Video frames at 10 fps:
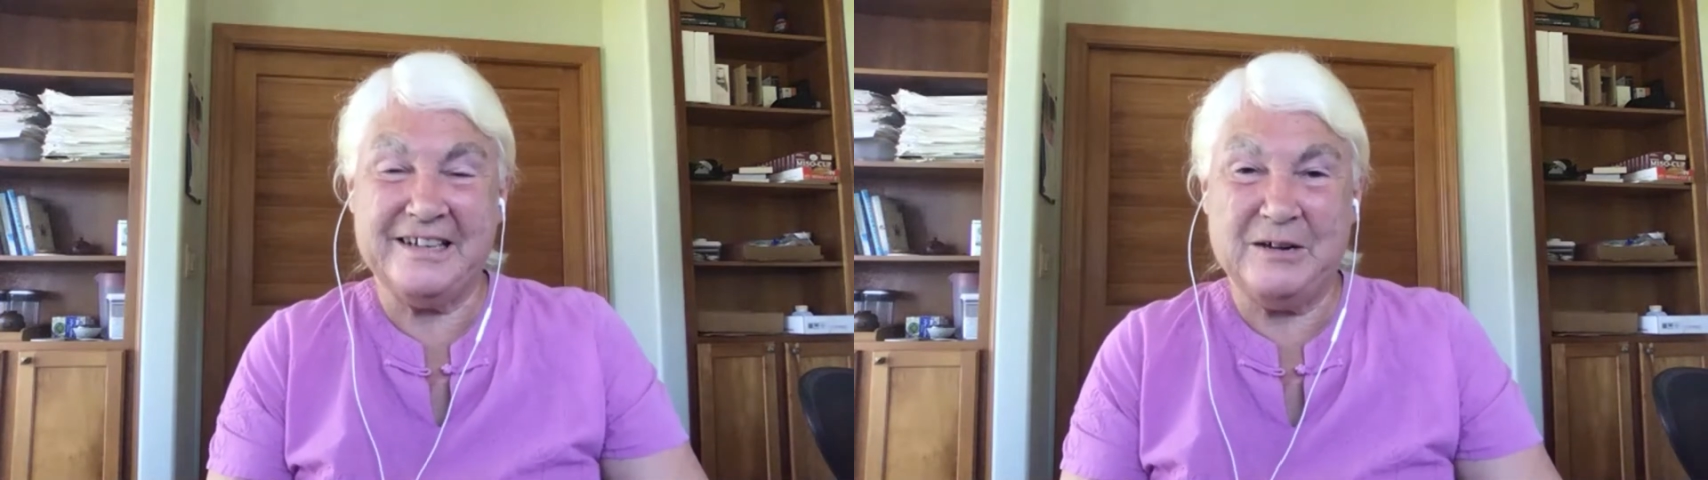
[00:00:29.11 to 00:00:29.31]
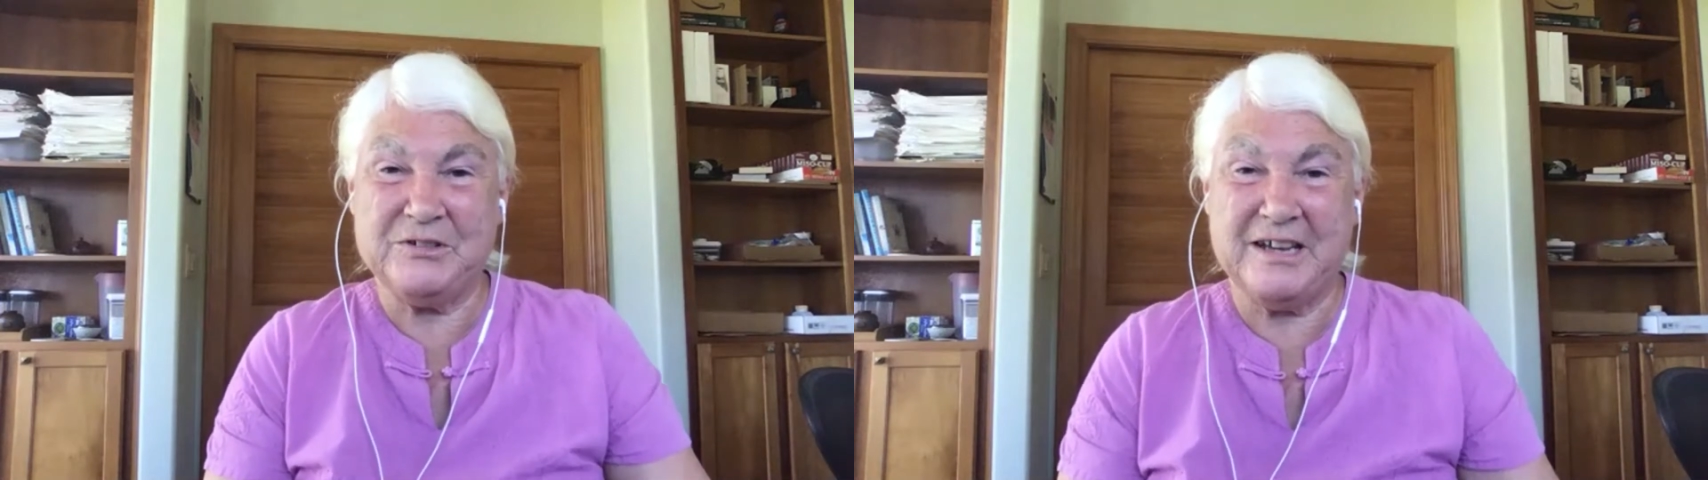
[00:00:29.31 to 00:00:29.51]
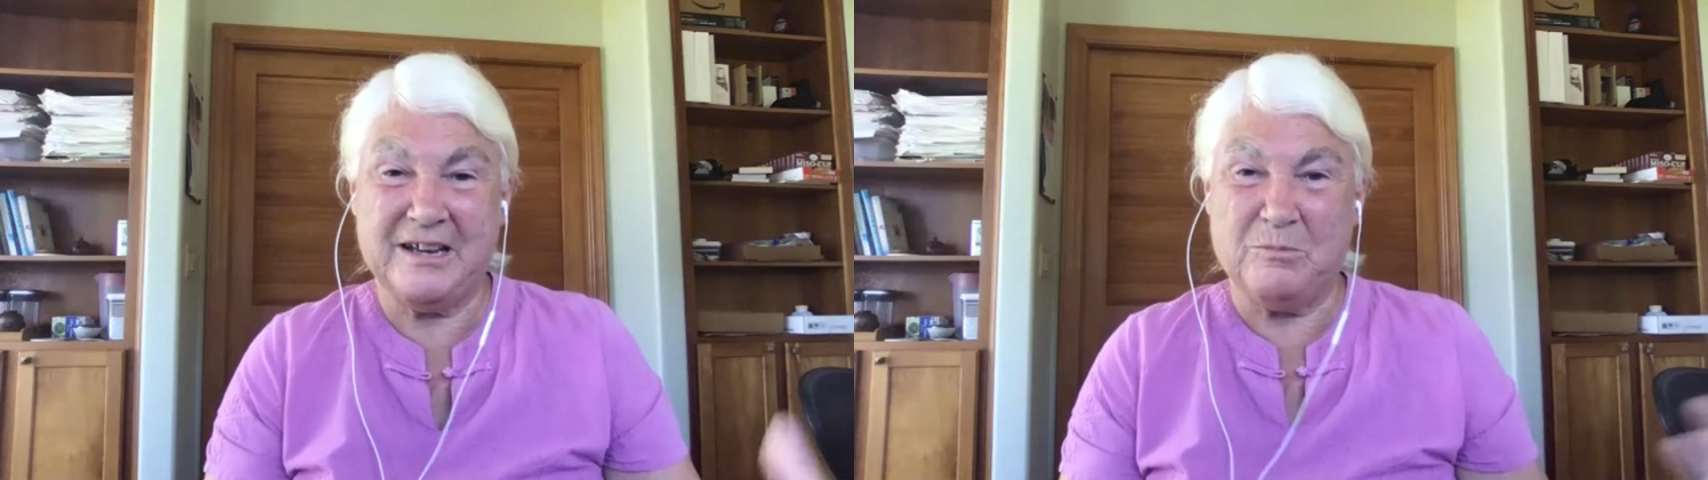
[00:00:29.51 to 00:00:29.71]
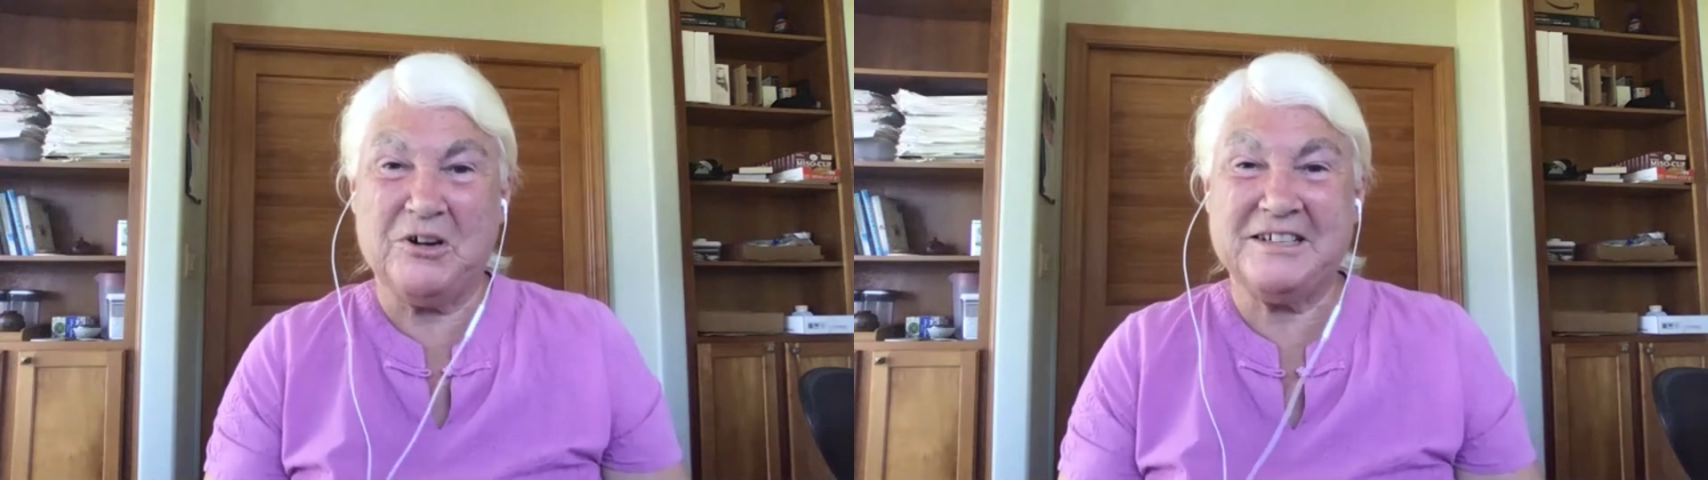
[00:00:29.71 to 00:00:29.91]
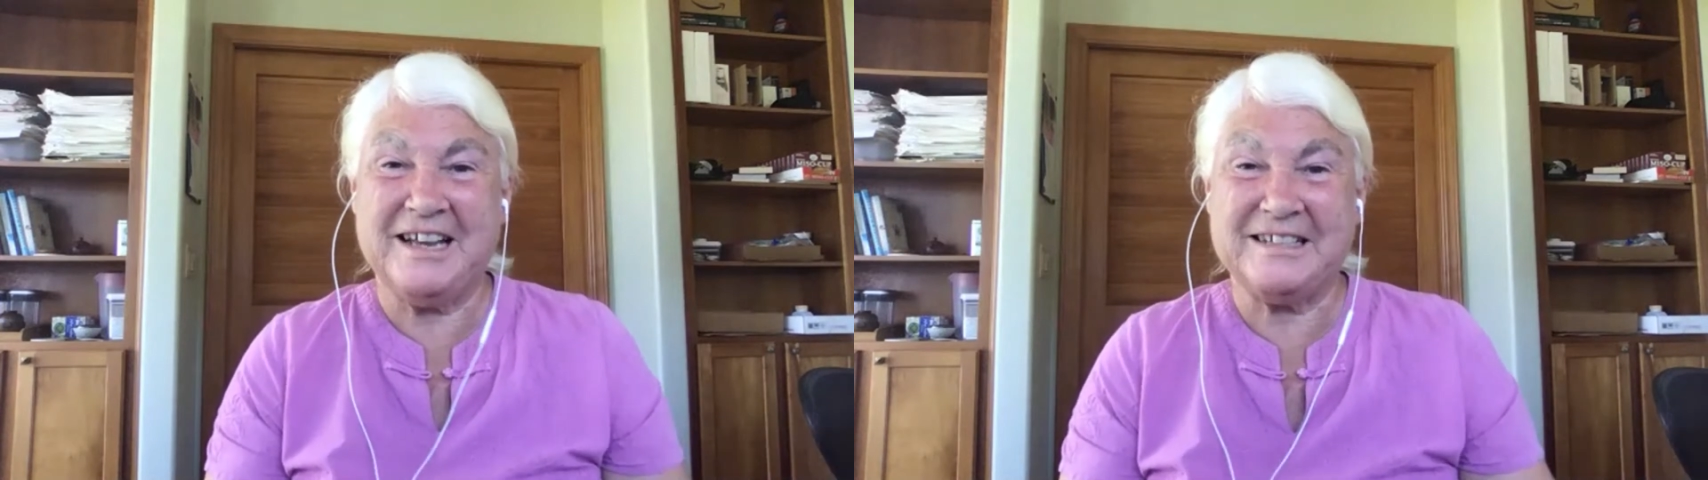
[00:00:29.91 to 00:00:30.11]
And I was kind of
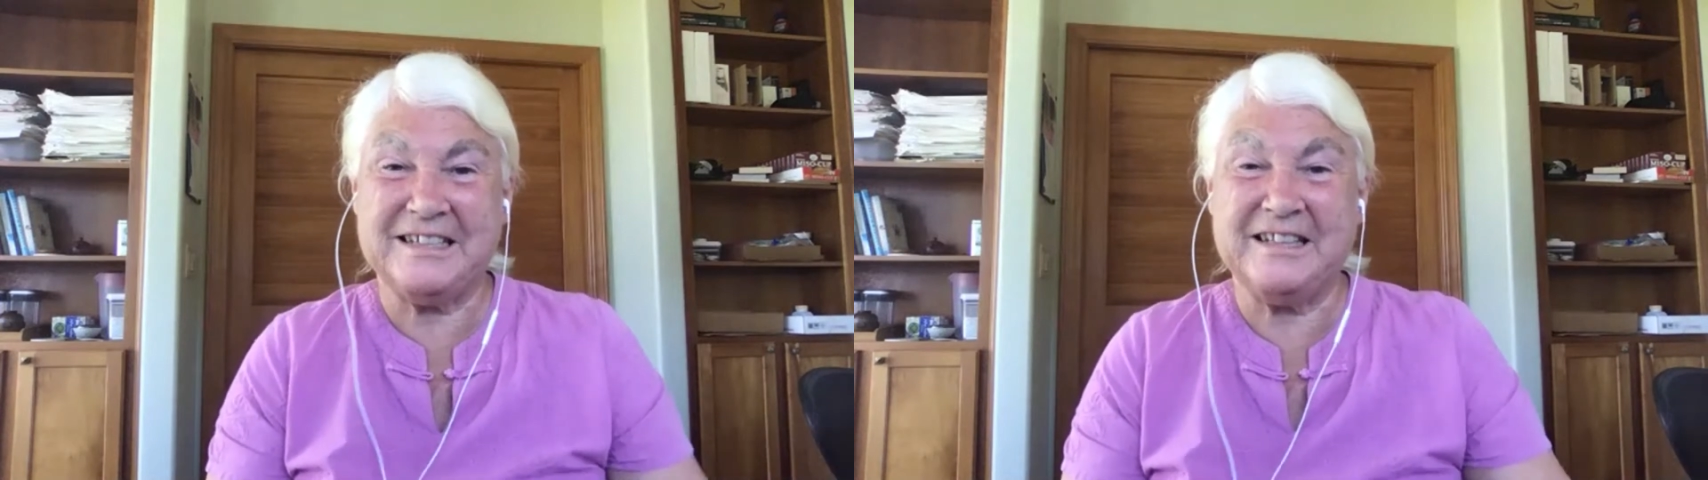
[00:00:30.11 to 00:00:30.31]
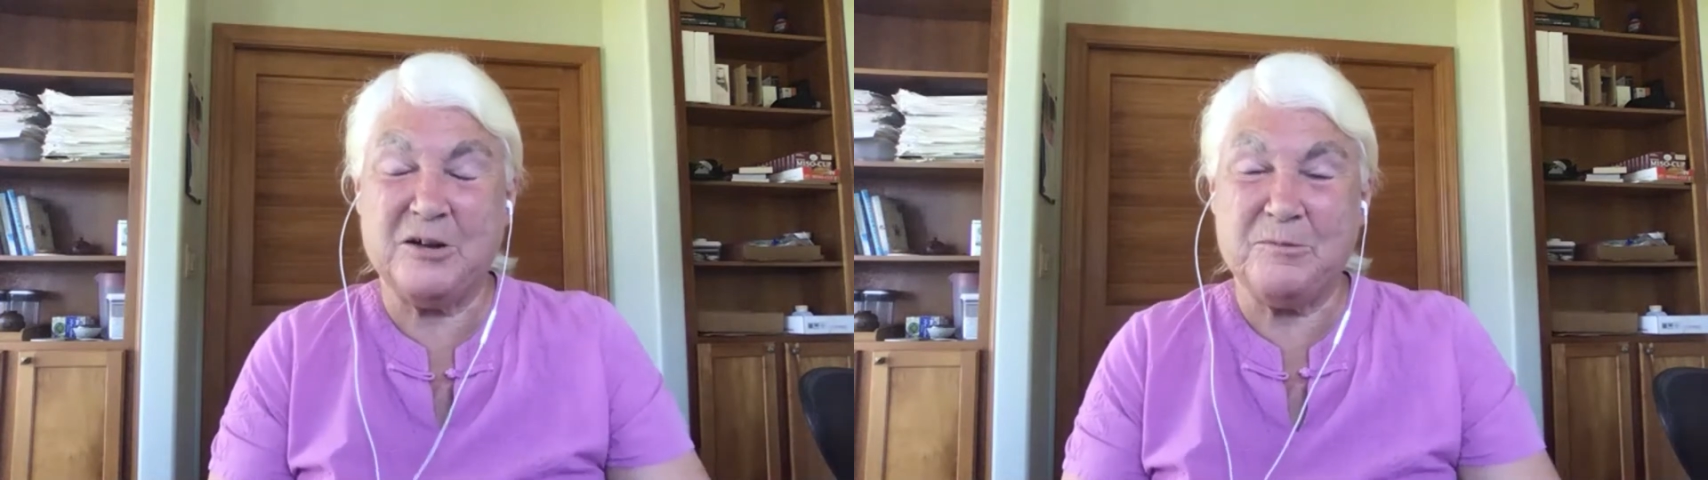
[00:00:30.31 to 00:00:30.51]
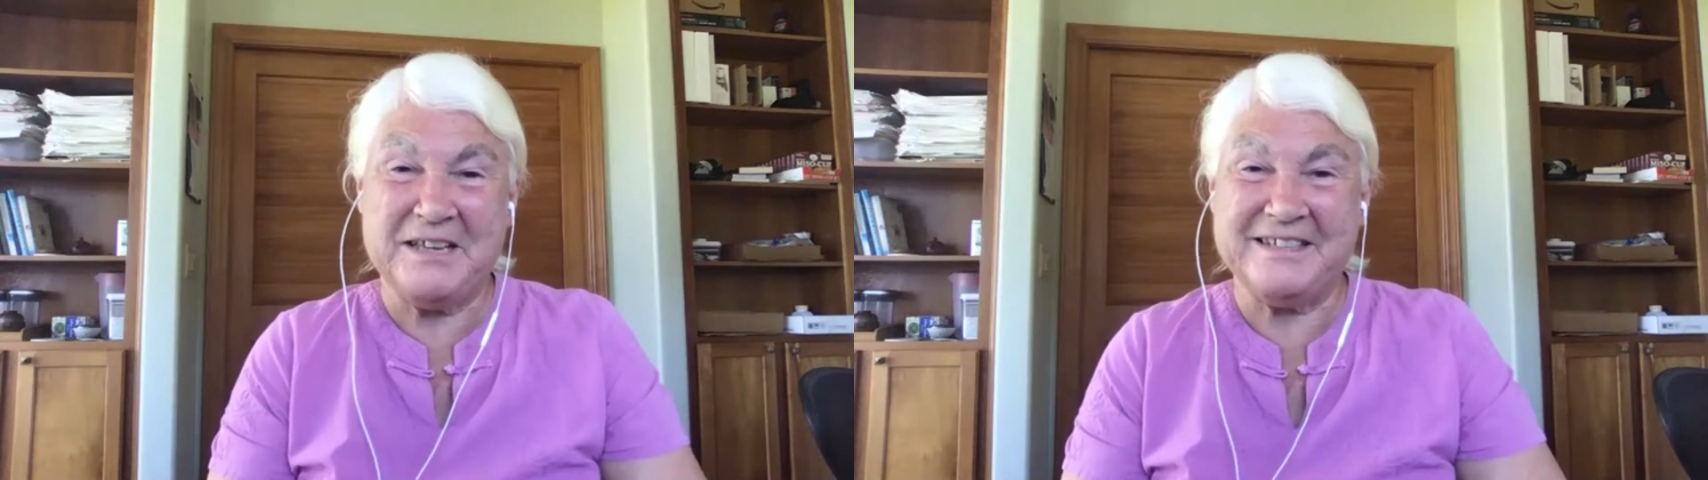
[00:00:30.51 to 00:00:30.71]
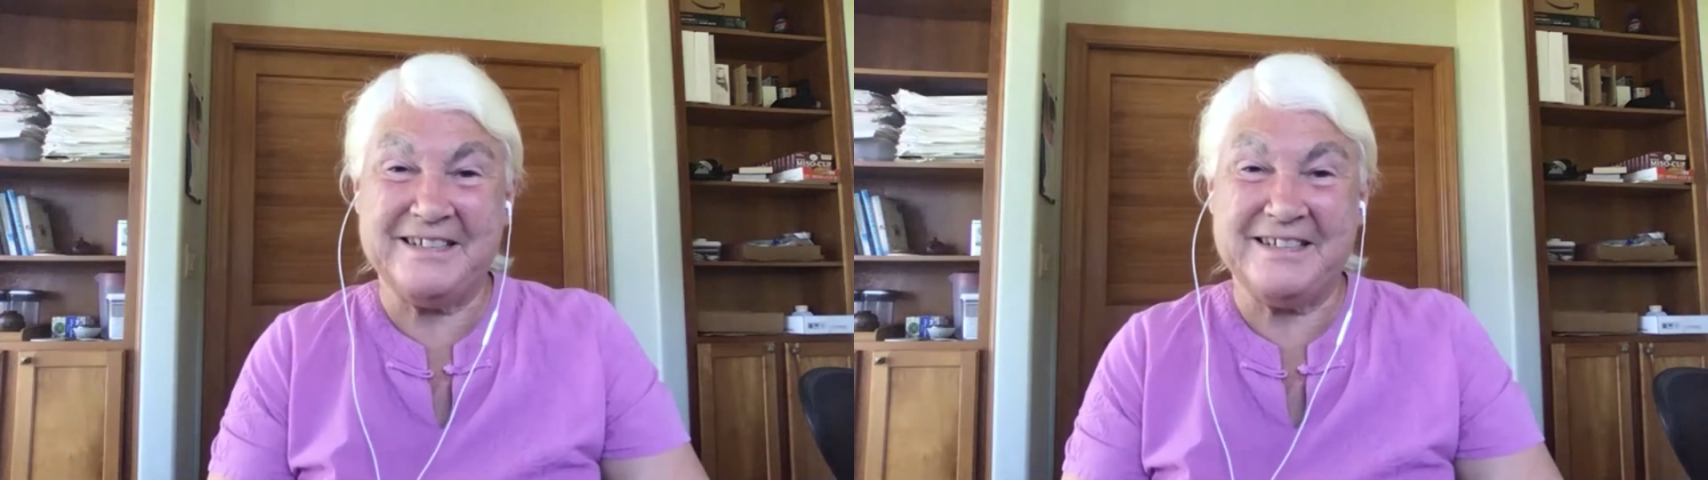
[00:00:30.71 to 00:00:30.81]
broadcasting that message.